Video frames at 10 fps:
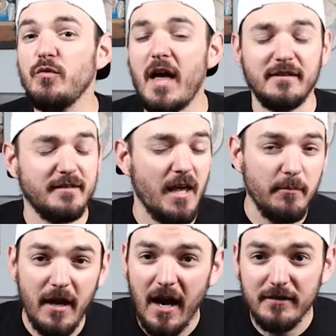that
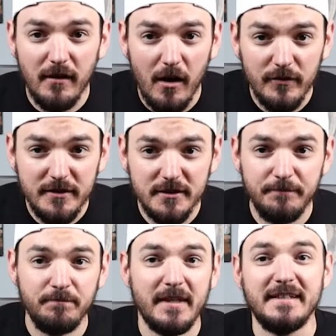same guy's office
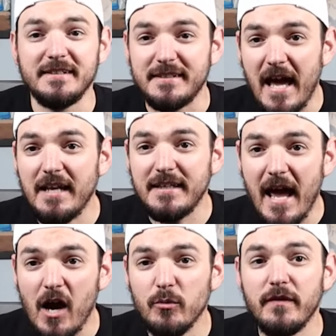and sat
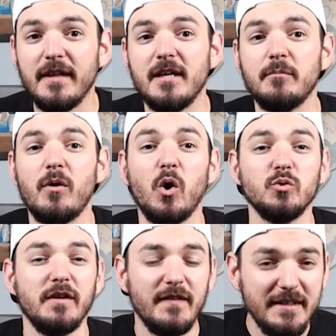down with him,
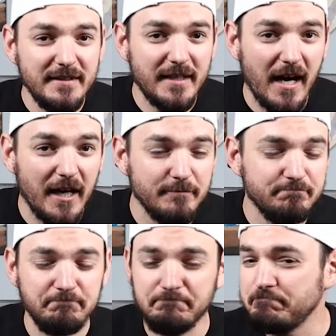only this
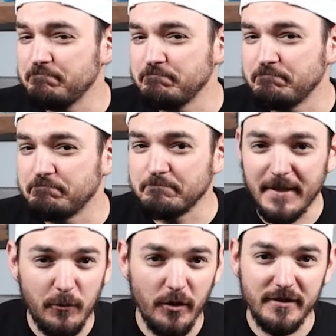time
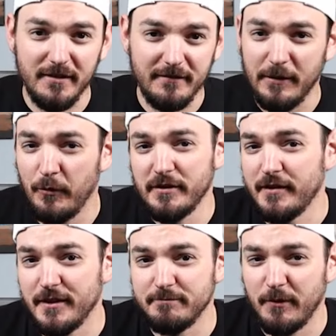it wasn't it wasn't
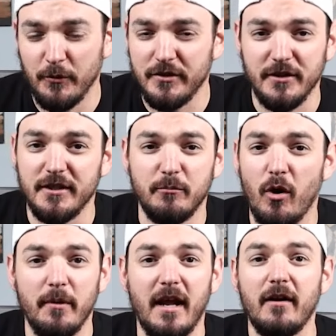good. It wasn't a good
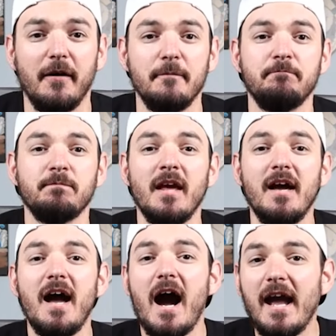appointment at all.
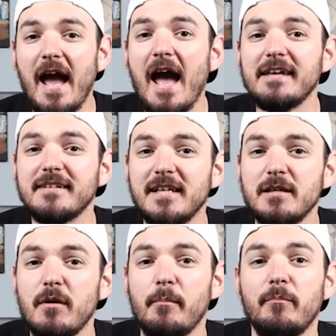I asked
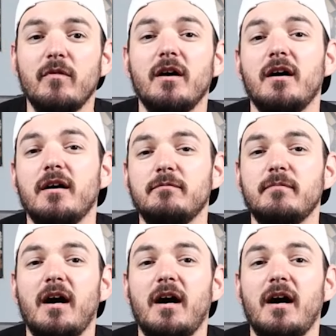him uh, uh